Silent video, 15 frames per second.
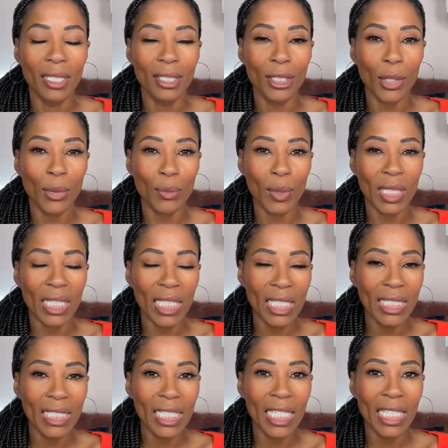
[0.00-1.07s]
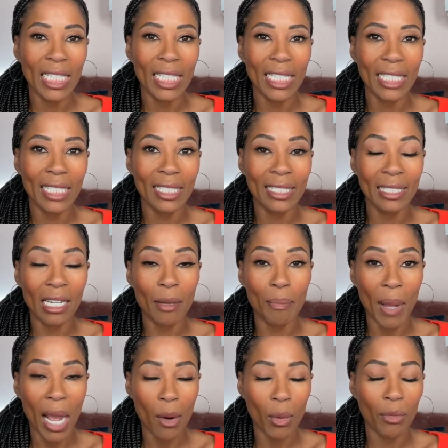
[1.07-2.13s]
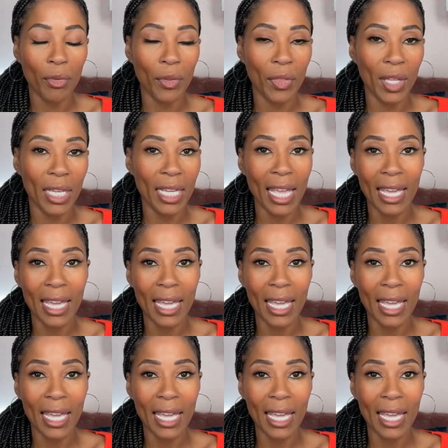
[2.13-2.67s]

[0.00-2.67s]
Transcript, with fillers: So releasing it is a powerful thing,